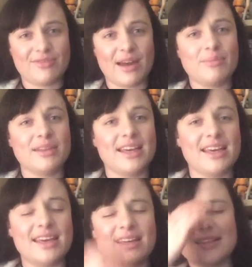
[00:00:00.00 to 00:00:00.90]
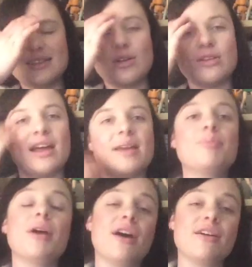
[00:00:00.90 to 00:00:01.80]
family is not like
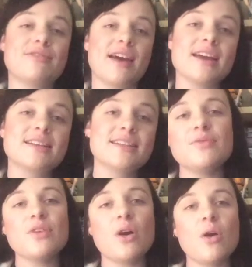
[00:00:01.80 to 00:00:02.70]
perfect. If the